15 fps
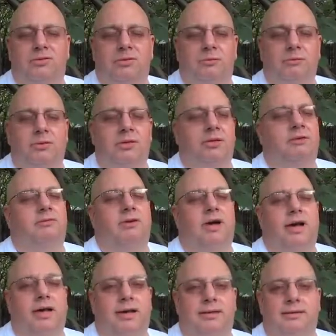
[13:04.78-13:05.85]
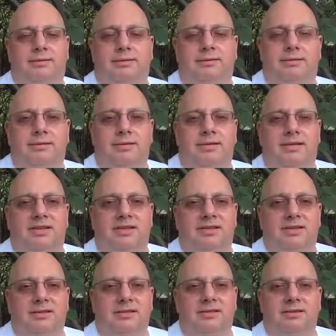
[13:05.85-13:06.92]
simply divine
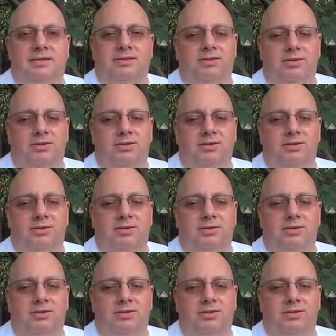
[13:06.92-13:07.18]
that